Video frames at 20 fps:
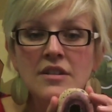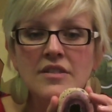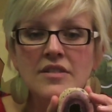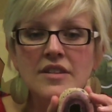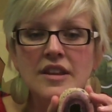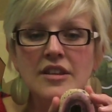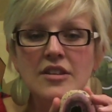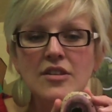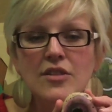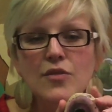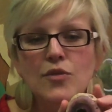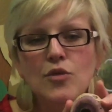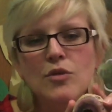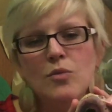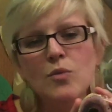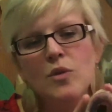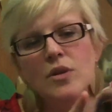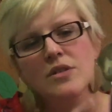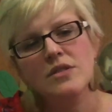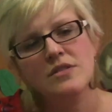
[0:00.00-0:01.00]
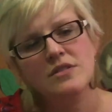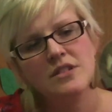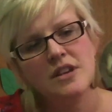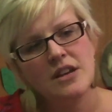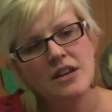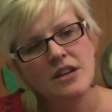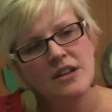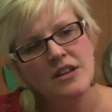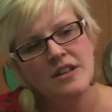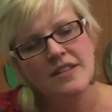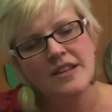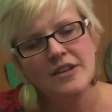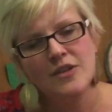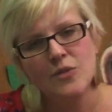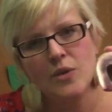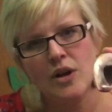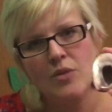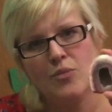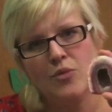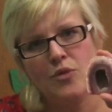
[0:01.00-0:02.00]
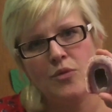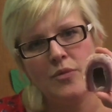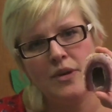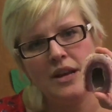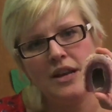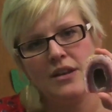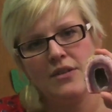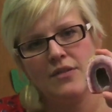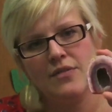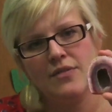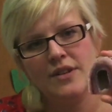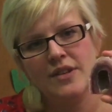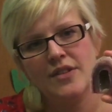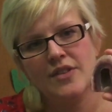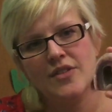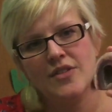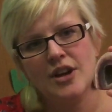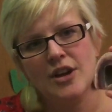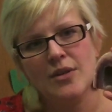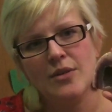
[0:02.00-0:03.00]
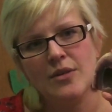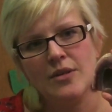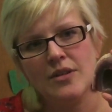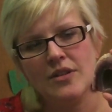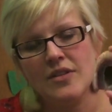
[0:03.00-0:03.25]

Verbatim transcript: sense of awe and wonder. That's why I brought my lovely stone,